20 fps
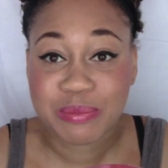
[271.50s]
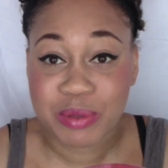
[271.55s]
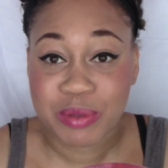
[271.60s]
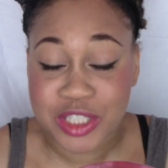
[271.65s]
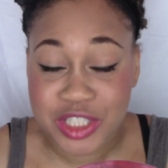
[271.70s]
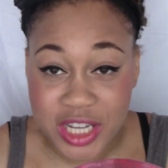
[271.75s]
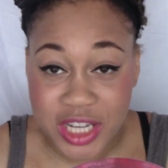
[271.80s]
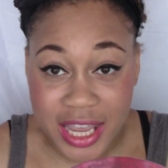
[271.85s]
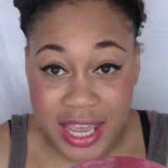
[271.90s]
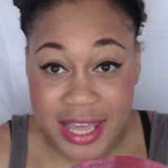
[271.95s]

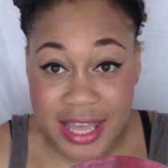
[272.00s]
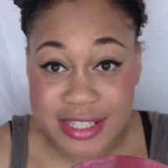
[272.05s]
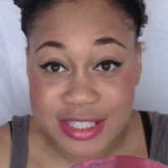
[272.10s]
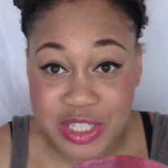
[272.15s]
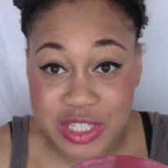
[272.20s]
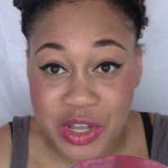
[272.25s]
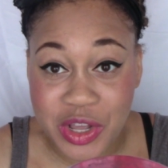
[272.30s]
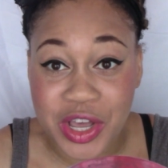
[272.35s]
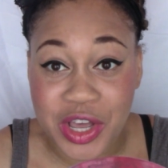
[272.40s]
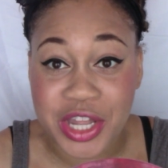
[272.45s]
put your
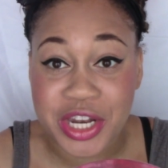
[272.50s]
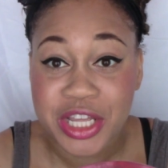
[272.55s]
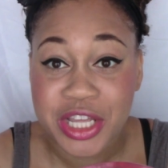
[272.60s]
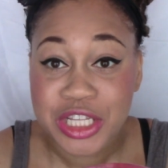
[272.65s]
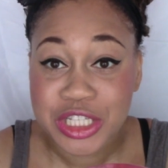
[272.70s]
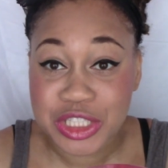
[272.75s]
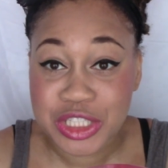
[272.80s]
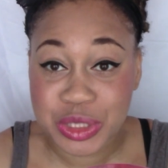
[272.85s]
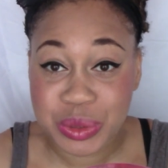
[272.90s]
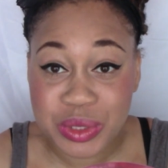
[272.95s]
hands on,
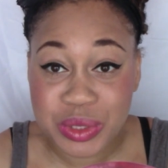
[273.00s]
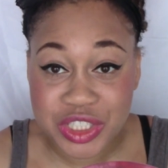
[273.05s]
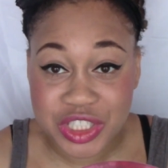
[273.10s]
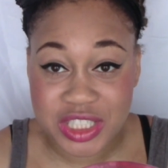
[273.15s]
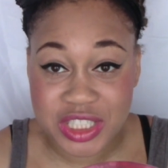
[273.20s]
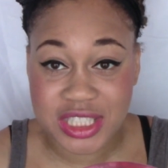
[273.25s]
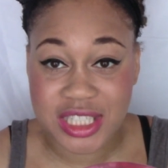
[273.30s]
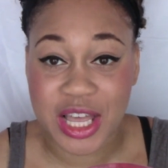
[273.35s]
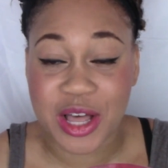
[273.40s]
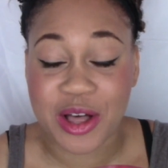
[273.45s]
do it
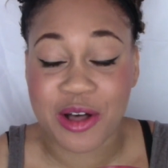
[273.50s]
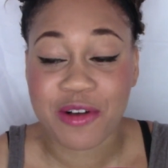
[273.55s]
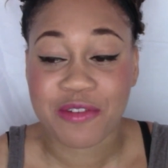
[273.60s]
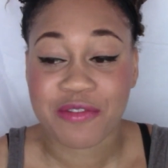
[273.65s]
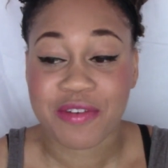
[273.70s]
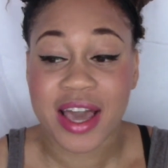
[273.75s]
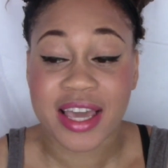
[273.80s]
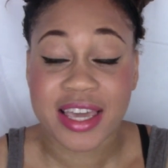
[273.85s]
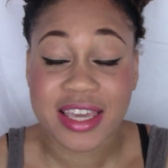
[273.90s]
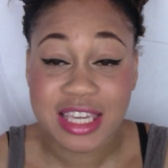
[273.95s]

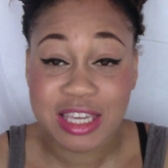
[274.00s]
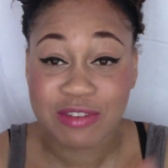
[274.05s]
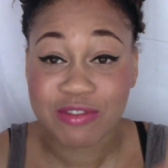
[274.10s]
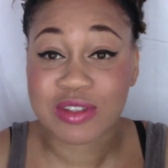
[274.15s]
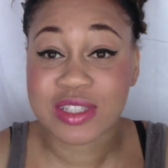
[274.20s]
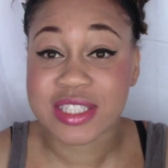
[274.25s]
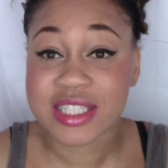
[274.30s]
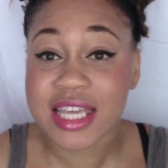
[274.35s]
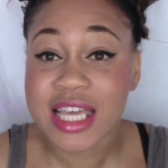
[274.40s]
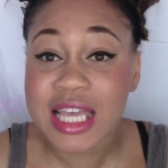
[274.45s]
yourself. I can
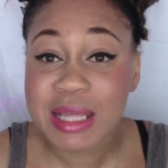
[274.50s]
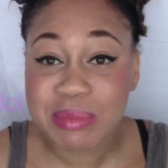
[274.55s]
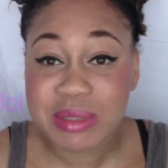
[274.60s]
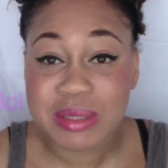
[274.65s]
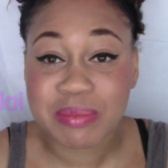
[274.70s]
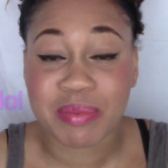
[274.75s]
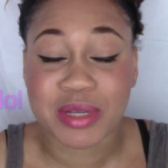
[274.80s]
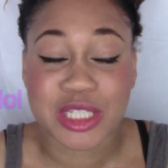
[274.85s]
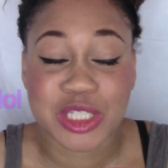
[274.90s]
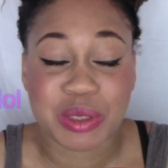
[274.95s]
give you
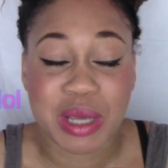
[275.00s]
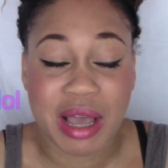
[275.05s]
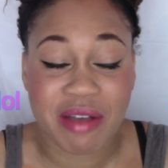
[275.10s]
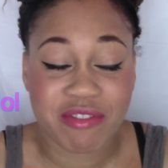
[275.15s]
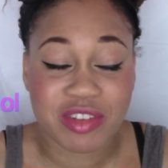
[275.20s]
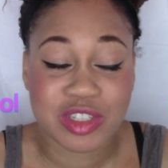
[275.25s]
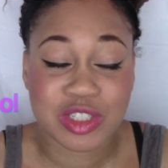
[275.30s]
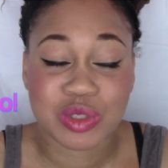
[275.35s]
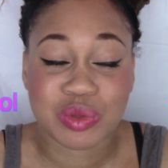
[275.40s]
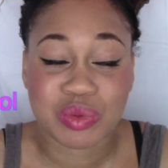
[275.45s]
tips, but you
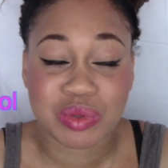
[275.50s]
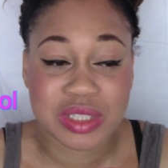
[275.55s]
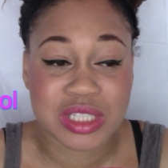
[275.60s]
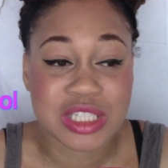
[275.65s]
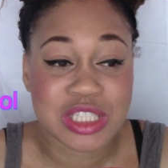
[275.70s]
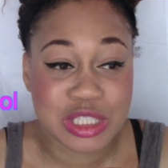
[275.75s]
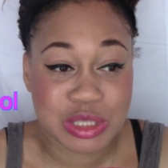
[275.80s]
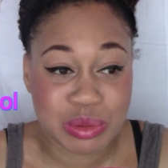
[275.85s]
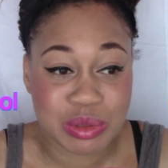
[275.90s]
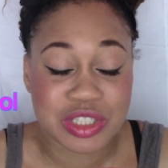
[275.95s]
have to just
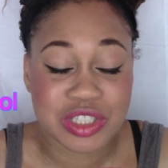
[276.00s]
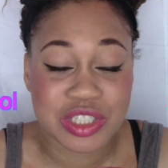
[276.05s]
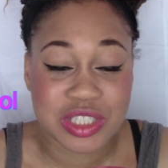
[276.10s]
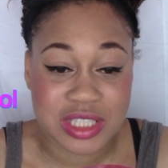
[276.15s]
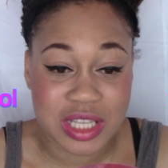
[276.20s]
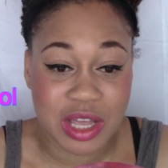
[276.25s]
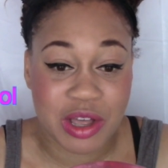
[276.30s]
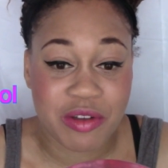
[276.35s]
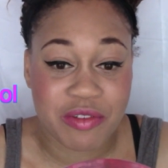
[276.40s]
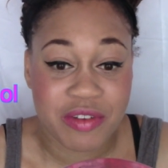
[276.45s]
really do it
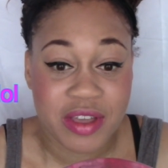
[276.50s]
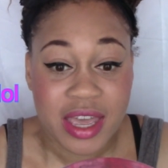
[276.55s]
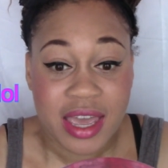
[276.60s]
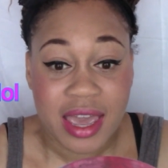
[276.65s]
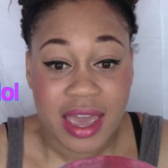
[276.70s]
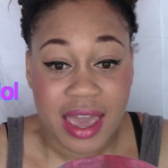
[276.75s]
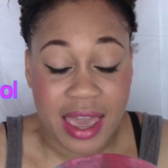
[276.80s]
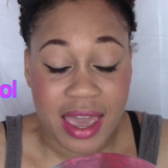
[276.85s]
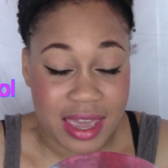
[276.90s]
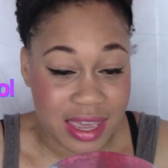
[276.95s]
yourself
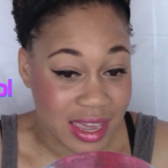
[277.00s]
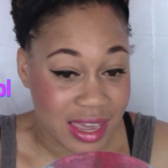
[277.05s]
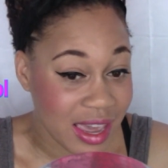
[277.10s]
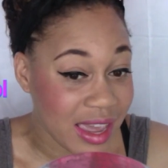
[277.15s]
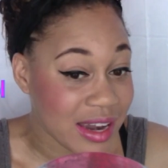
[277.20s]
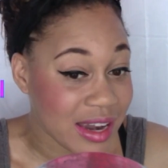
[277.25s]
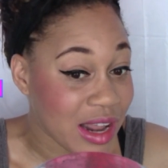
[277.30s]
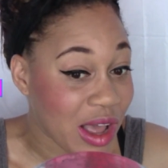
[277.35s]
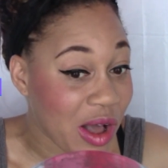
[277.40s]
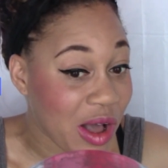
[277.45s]

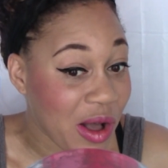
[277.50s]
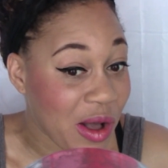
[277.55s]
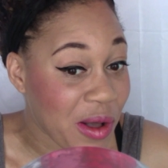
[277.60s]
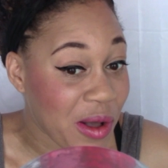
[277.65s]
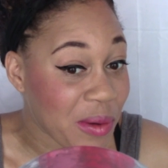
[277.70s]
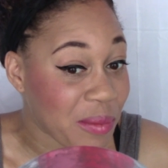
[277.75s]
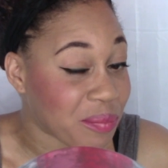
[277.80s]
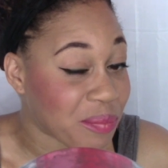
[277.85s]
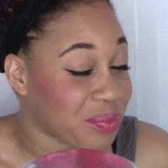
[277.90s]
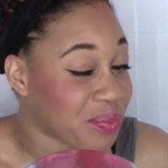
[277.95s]
and
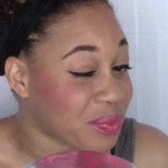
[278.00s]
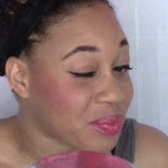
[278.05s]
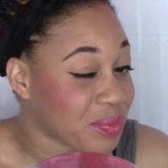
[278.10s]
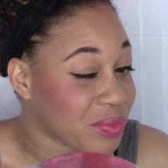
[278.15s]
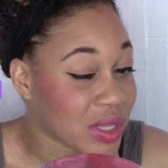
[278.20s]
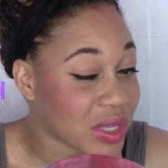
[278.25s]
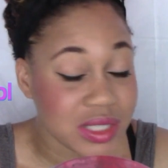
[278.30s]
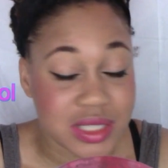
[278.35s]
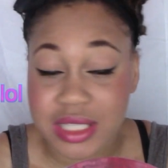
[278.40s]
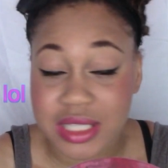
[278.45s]
um,
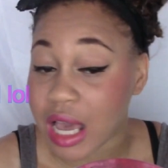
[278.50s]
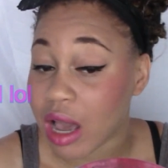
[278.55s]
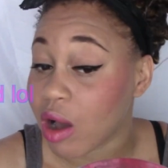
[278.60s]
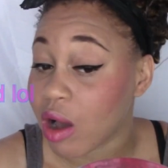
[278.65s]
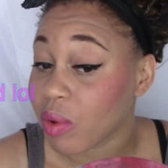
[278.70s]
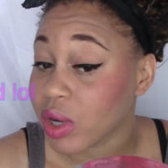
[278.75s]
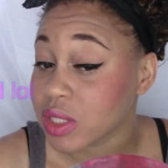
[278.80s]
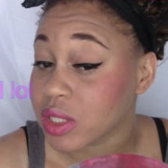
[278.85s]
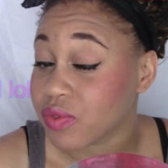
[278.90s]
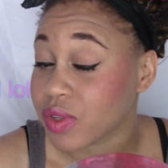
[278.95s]
see
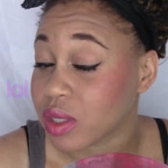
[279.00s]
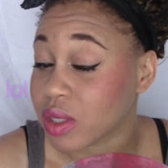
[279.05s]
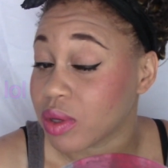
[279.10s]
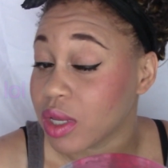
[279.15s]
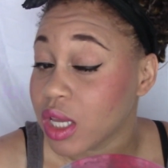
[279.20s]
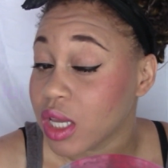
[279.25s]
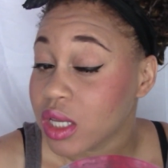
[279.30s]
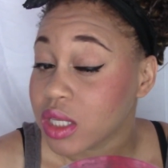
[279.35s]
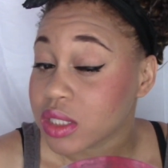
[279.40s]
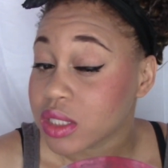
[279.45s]
how it works for you.